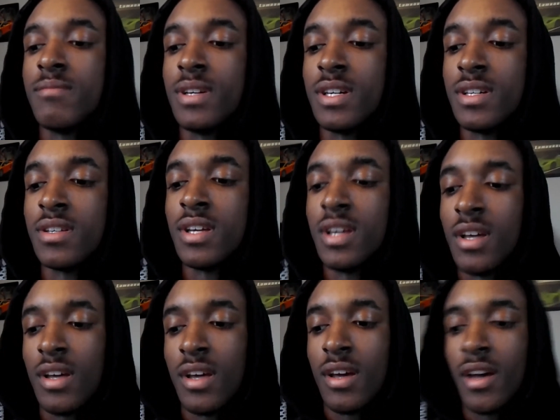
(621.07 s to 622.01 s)
But
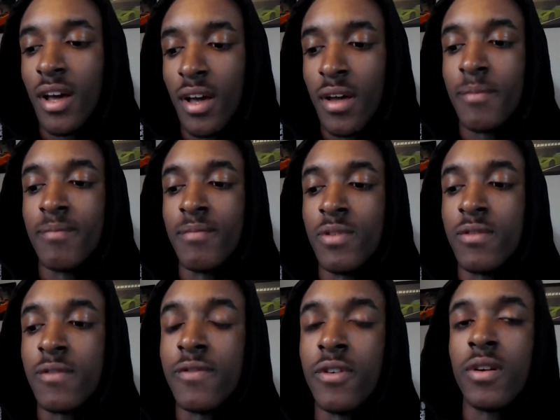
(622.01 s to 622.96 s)

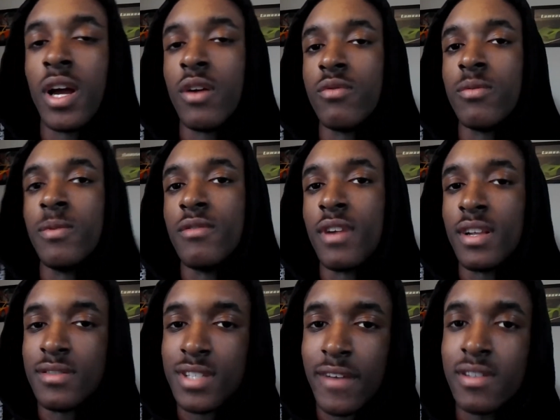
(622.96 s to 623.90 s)
moving forward, I will be
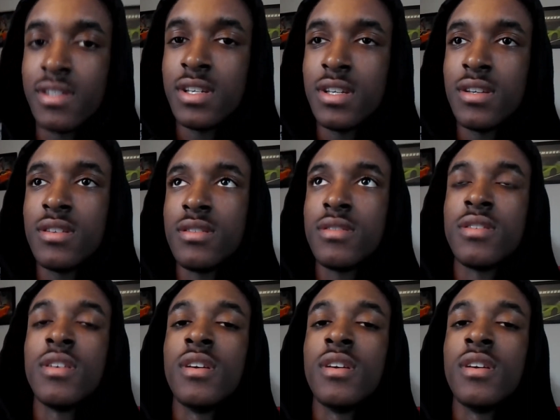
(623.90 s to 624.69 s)
running 17s